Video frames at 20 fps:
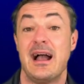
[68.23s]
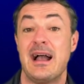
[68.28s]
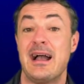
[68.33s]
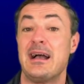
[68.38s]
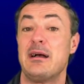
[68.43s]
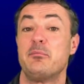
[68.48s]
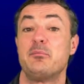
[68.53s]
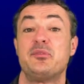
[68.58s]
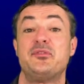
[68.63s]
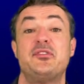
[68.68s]

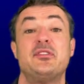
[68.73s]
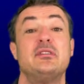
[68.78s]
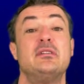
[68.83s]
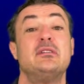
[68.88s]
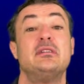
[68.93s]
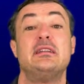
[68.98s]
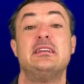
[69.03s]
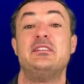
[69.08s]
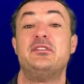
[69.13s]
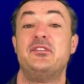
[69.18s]

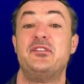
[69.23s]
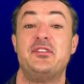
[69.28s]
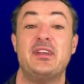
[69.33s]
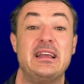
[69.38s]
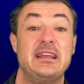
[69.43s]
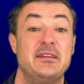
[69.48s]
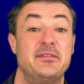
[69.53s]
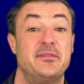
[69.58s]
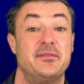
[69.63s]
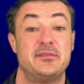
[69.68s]
absolutely
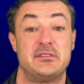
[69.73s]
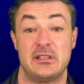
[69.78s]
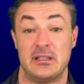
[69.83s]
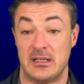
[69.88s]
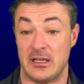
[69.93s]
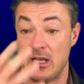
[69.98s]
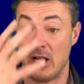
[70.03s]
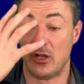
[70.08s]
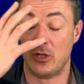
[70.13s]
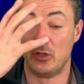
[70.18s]
safe
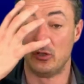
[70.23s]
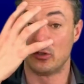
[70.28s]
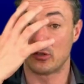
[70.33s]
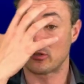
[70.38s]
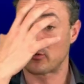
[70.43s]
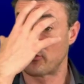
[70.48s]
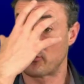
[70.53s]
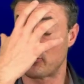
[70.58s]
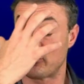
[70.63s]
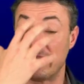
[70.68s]
to
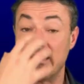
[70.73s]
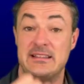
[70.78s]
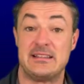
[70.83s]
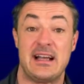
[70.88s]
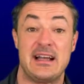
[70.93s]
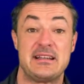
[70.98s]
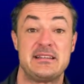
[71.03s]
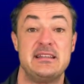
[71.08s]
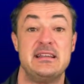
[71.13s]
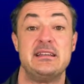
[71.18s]
look straight
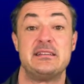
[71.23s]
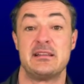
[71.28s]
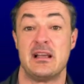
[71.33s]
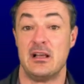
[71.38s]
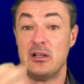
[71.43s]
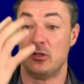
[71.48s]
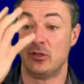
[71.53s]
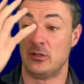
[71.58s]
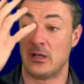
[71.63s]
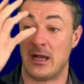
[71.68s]
at it
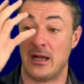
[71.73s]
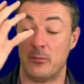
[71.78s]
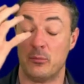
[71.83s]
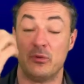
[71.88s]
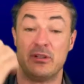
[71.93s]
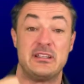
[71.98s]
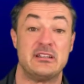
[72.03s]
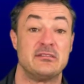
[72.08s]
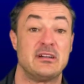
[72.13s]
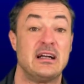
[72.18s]
um,
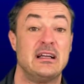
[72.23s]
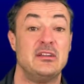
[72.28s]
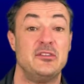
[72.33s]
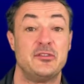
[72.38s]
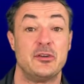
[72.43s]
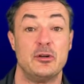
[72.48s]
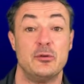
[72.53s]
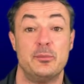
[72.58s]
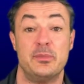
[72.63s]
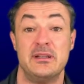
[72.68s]
with your
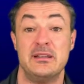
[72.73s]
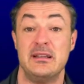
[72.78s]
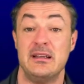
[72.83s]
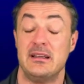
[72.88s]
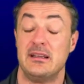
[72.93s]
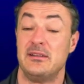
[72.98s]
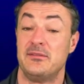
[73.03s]
eyes open.